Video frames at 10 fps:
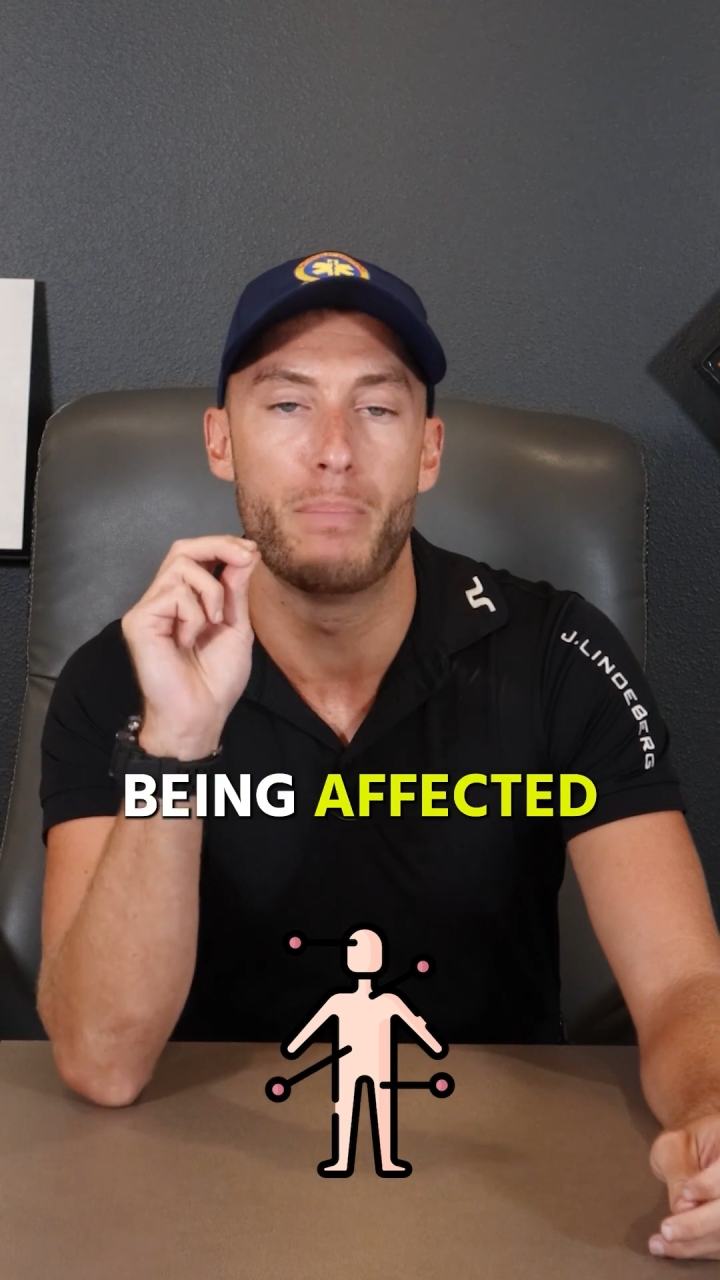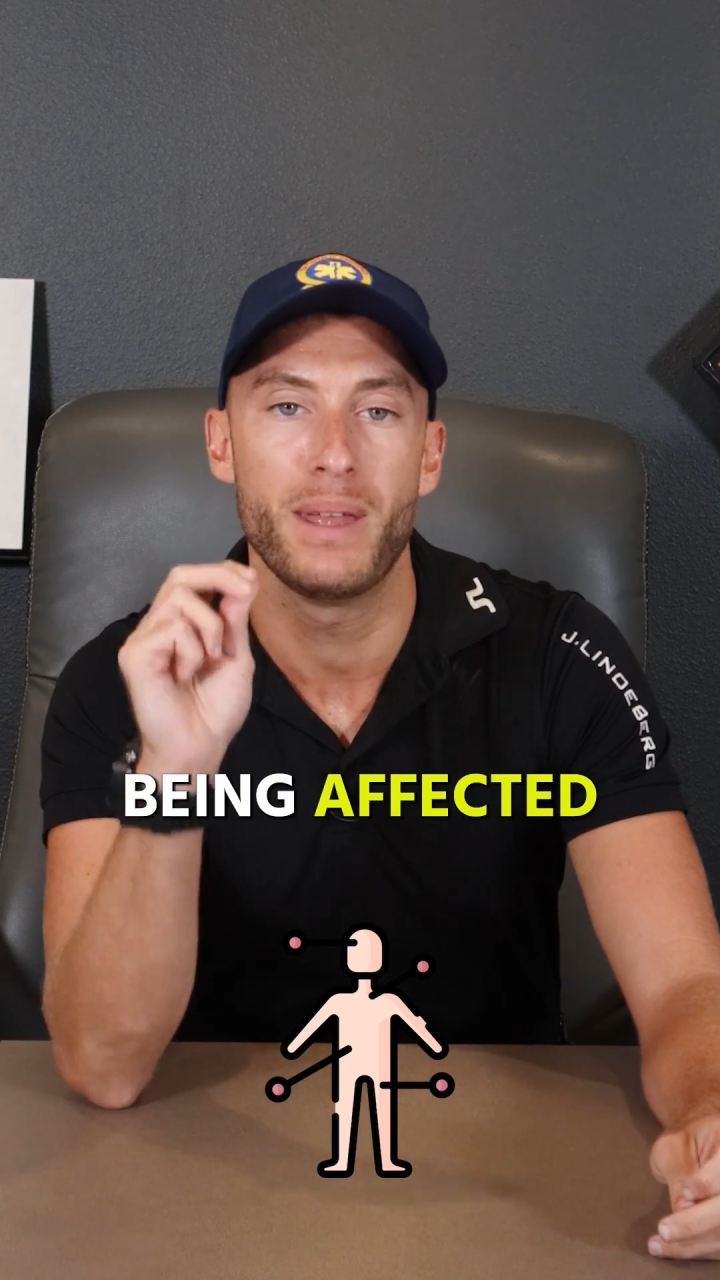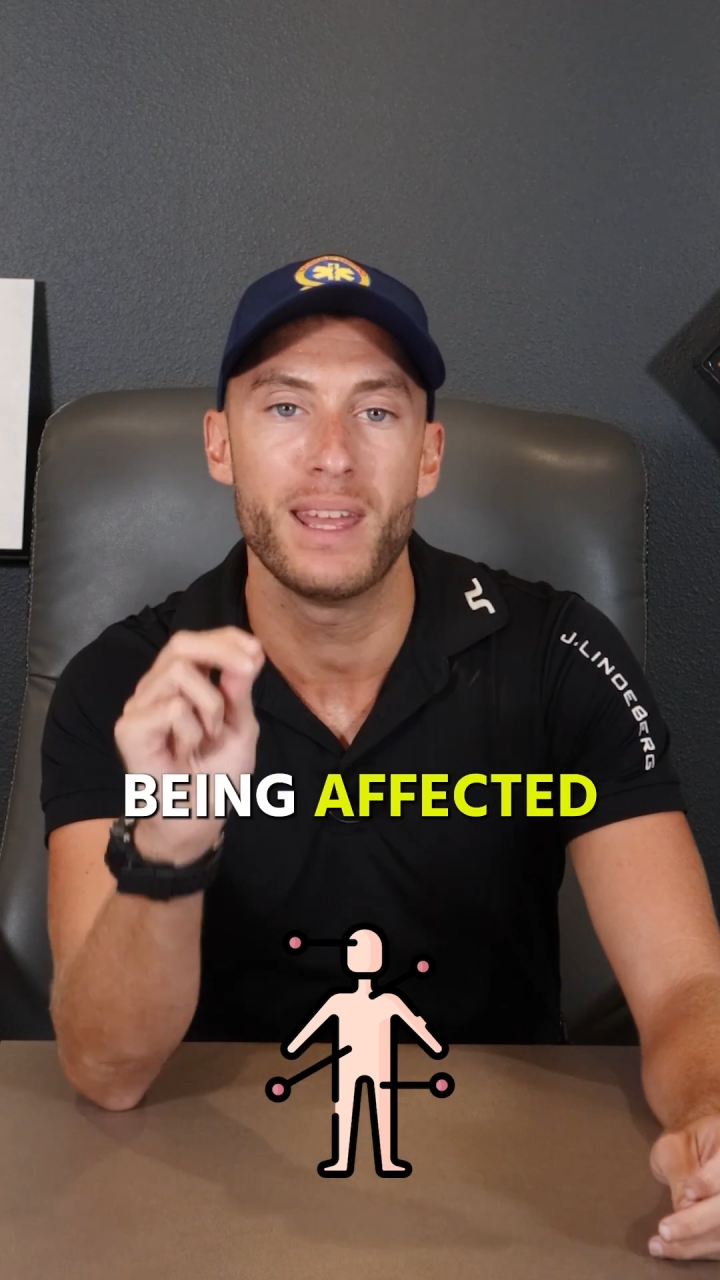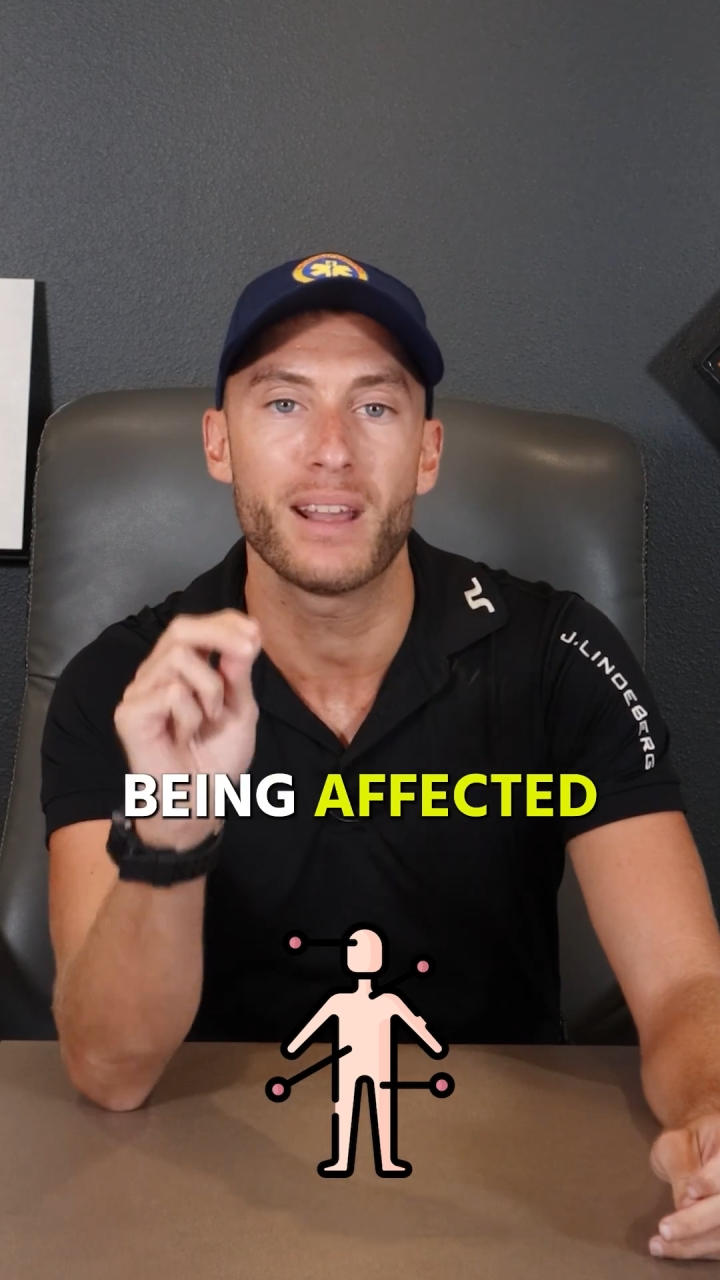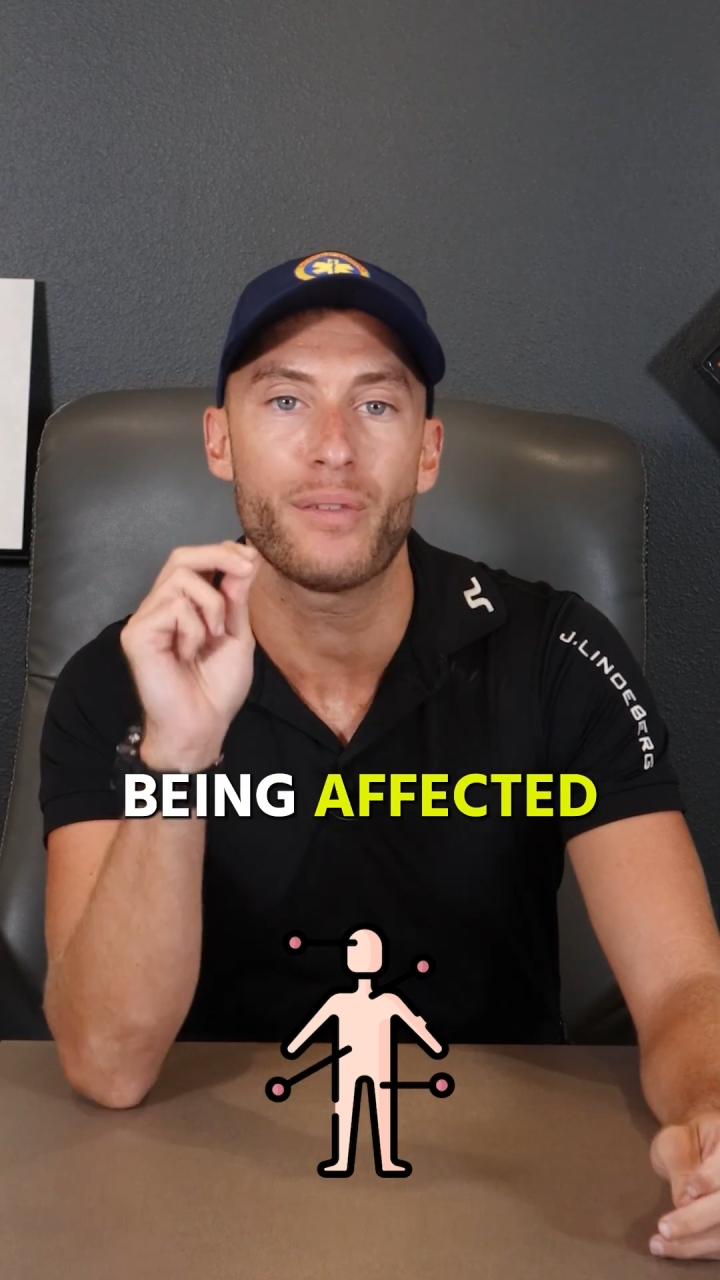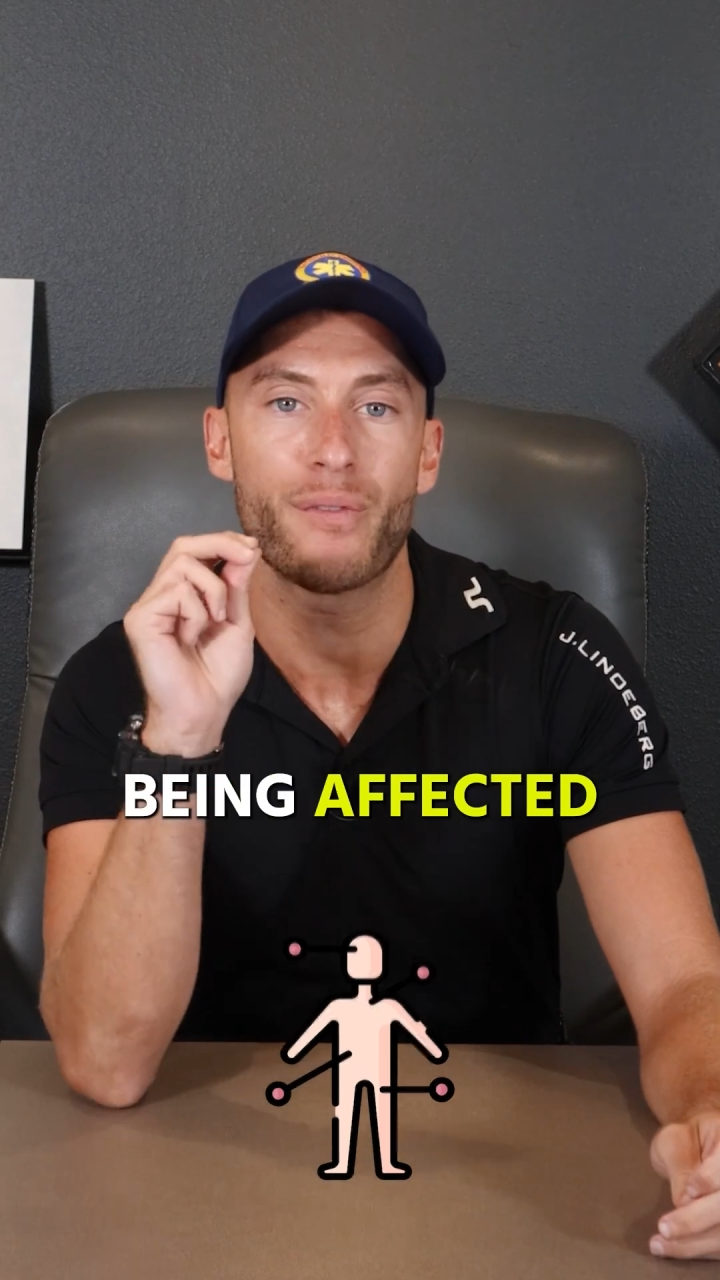being